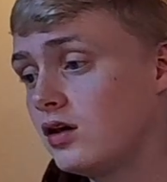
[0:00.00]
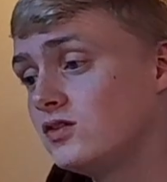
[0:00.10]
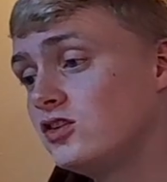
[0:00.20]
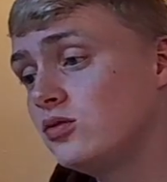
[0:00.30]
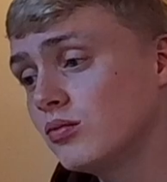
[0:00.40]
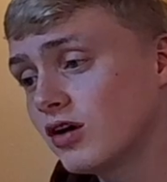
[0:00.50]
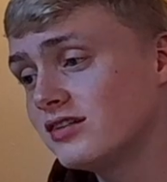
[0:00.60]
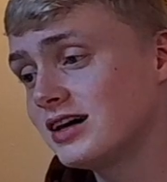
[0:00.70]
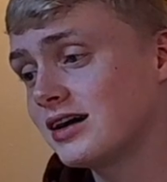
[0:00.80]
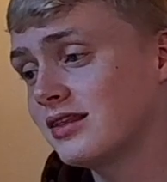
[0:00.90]
The Human
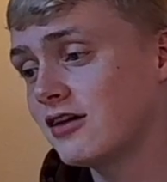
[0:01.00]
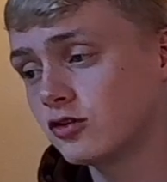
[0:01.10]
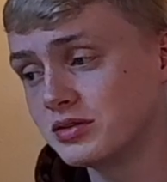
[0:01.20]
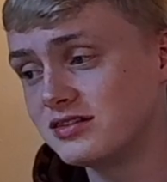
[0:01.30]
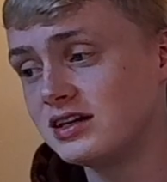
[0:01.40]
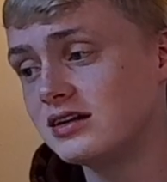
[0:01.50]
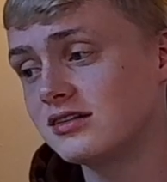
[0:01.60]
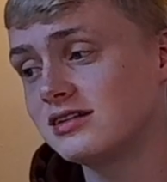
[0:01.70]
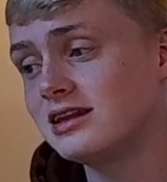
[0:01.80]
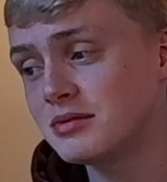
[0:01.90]
Rights Act can therefore be seen
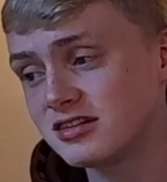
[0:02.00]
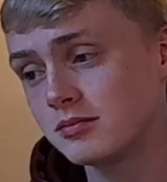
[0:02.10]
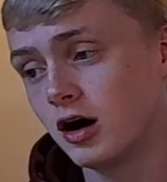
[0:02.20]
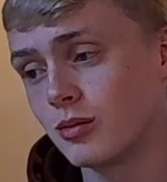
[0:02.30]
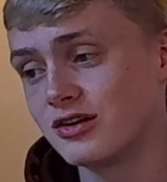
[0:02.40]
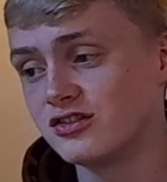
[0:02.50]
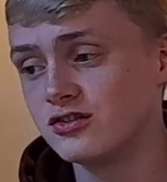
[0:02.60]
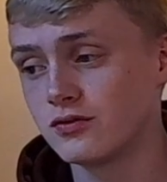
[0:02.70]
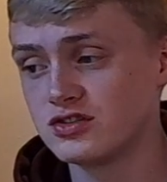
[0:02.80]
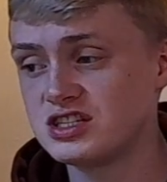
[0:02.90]
as limiting parliamentary
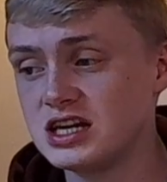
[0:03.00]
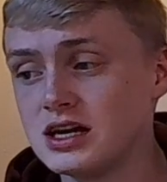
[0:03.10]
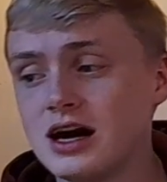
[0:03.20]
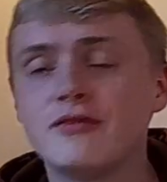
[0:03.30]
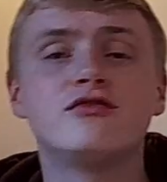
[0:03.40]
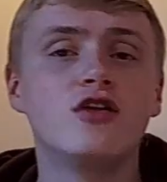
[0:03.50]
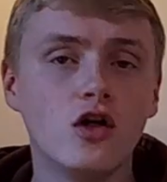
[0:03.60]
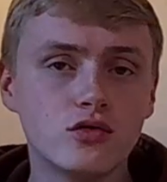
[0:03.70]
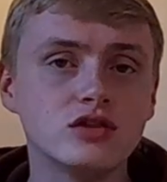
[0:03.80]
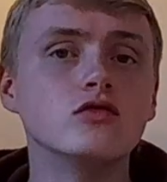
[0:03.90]
sovereignty and
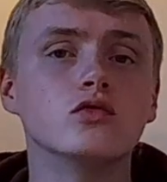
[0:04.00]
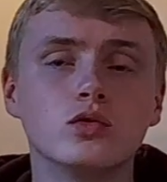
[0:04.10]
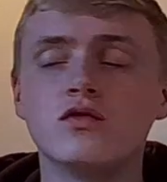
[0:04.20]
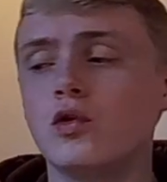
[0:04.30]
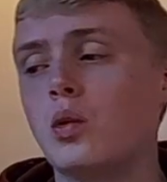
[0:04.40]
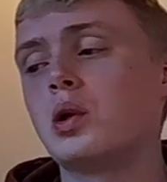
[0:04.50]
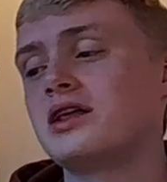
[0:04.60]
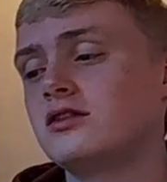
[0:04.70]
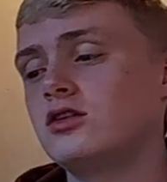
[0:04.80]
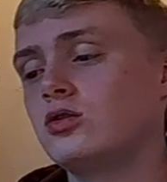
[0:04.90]
furthering the rule of law
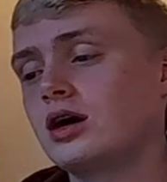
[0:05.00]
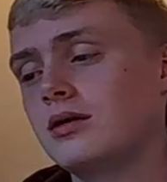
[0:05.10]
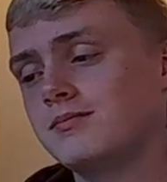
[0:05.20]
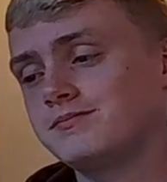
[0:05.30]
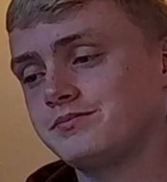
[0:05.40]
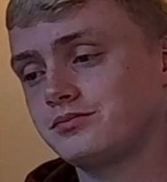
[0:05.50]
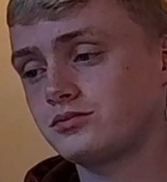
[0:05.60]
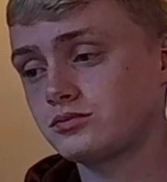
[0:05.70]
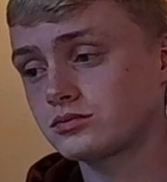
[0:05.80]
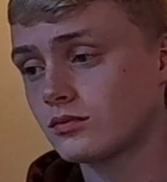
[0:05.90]
in the UK.
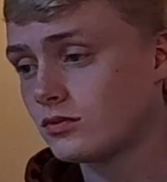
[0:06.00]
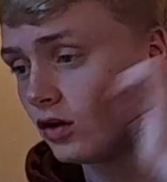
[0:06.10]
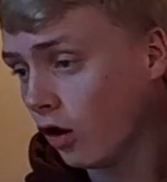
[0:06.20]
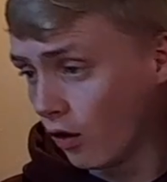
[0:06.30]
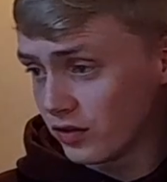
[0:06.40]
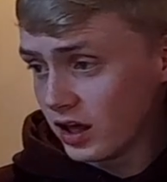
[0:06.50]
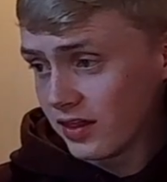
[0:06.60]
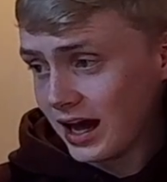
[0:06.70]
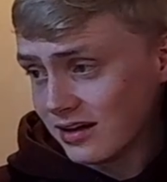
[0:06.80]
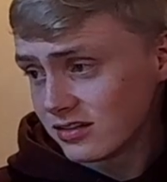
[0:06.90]
On the other
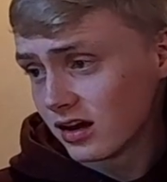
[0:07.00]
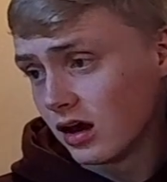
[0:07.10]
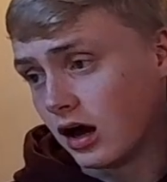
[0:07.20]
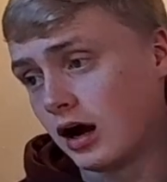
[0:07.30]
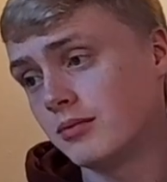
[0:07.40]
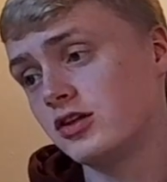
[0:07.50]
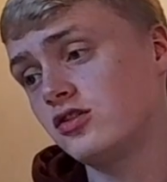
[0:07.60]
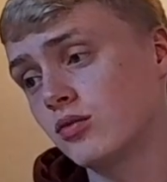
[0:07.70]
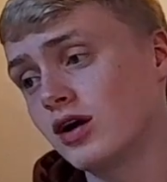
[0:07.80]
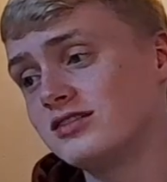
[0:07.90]
hand, the
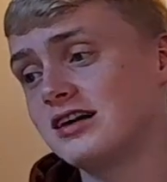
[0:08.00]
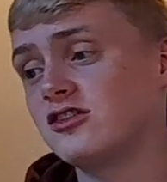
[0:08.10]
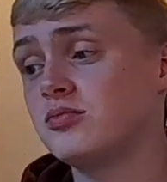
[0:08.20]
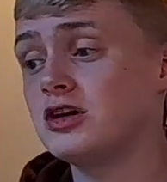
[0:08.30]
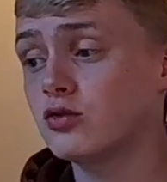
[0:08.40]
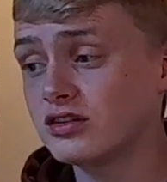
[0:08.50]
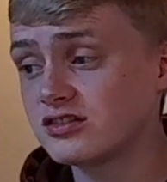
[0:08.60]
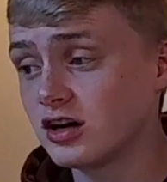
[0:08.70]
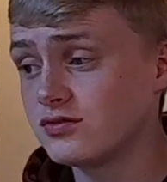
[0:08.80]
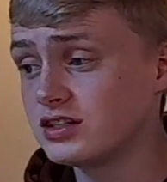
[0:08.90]
Human Rights Act has been
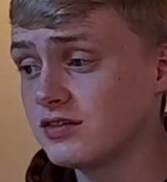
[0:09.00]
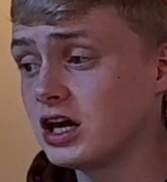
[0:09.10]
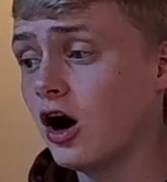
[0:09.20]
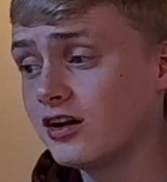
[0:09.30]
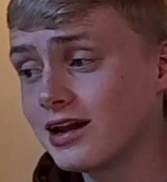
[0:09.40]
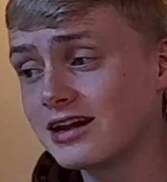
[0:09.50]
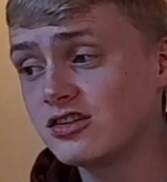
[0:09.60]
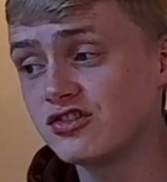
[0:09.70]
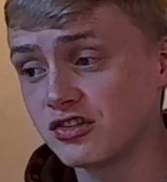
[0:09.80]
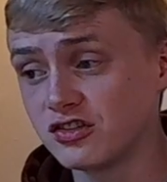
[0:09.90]
criticised for giving
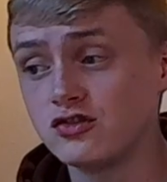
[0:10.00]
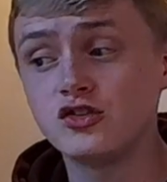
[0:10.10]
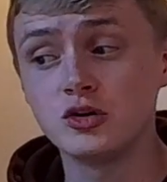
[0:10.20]
unelected judges too